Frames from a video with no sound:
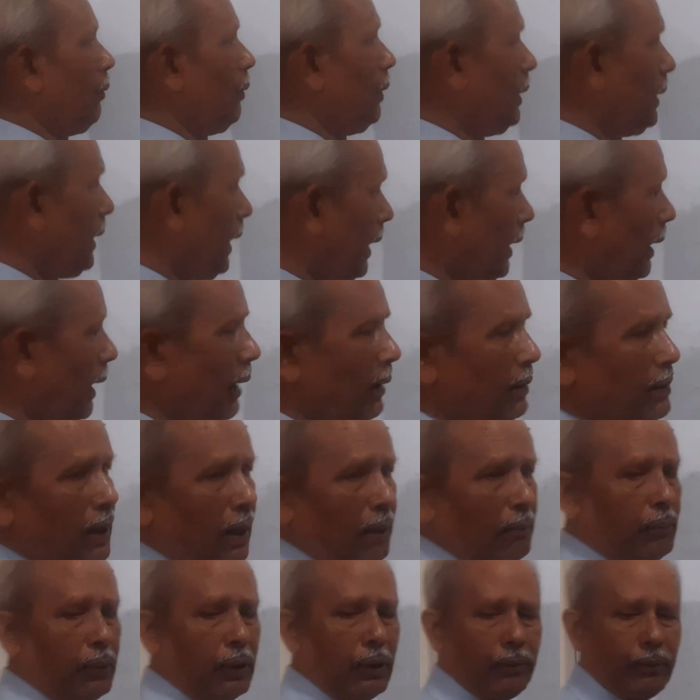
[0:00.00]
We'll take an
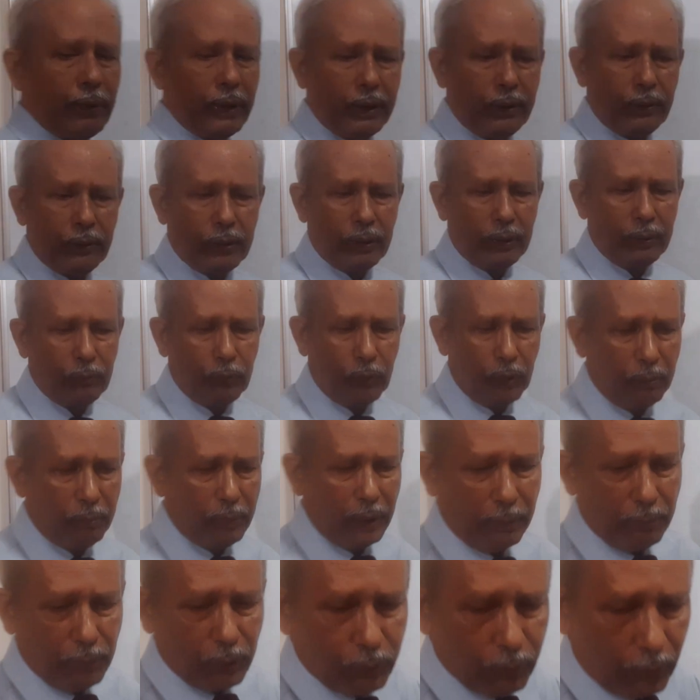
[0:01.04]
example where you will
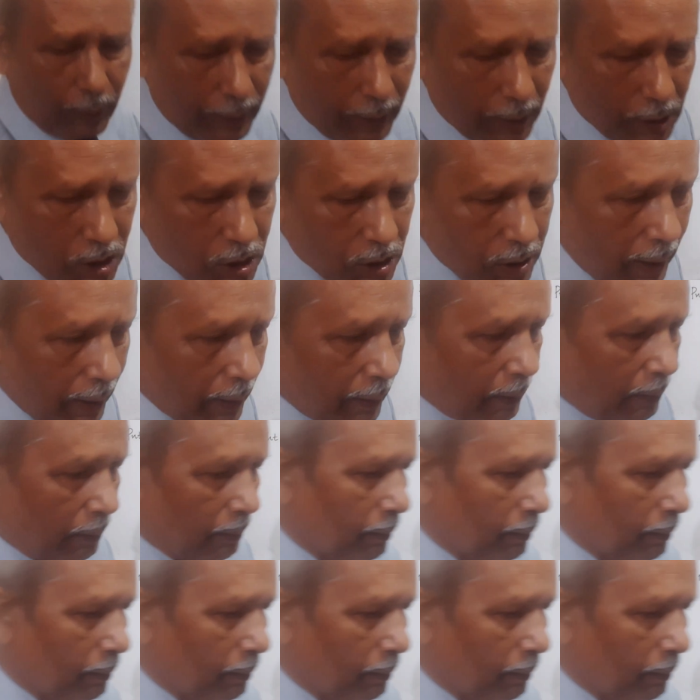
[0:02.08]
be able to understand